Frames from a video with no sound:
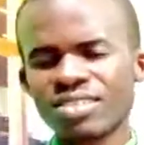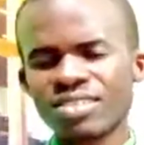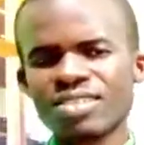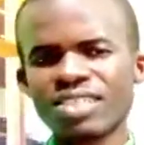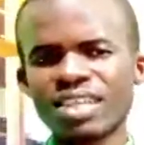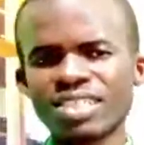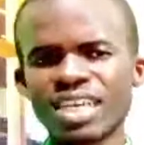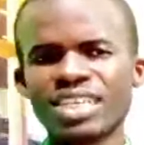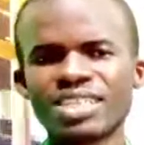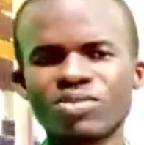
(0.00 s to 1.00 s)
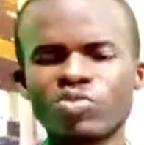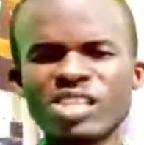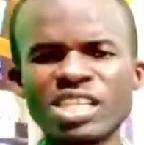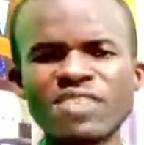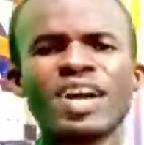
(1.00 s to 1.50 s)
Satan will
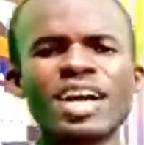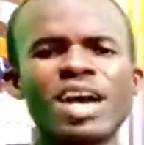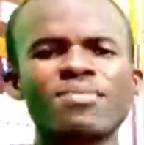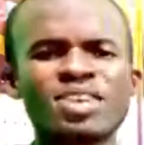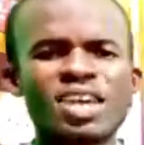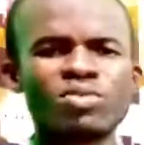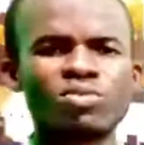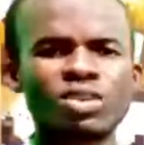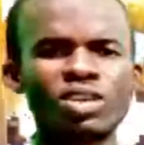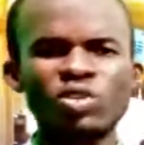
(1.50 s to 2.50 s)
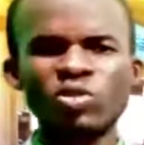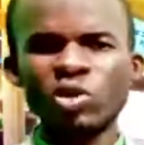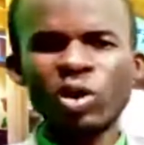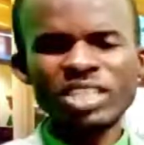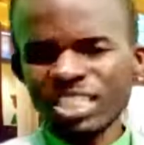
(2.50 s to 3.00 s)
never come near you.
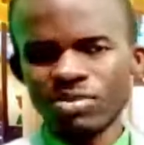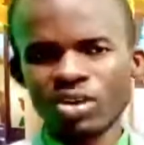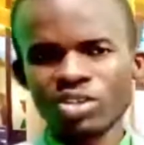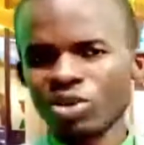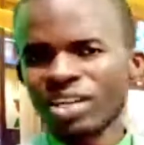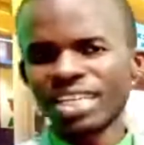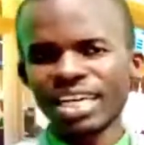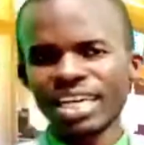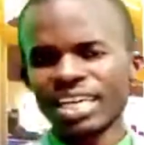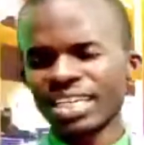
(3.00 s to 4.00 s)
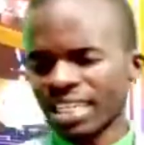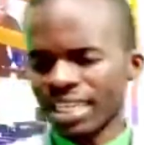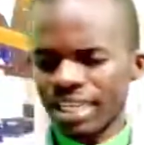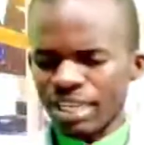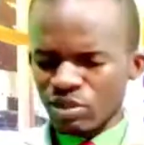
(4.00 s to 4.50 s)
No demon, no, uh, uh,
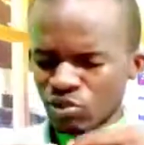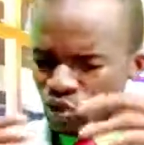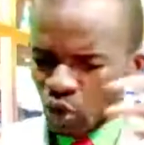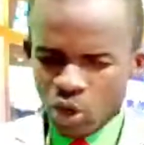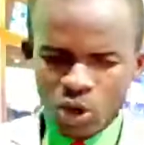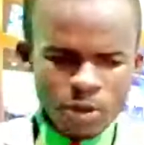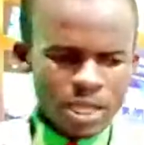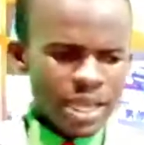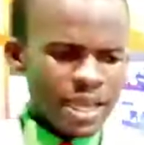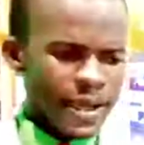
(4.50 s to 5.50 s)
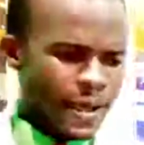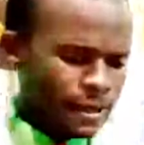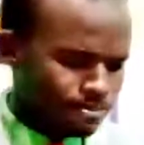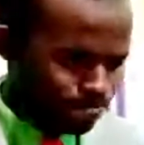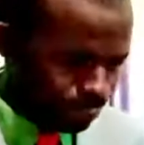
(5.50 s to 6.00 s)
uh no
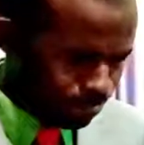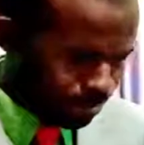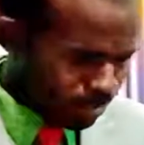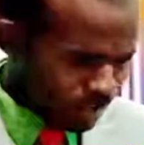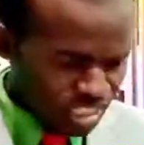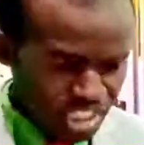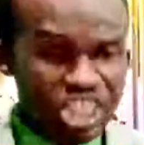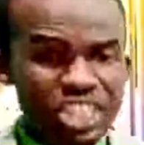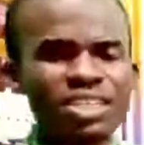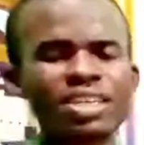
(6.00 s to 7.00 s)
um, jinn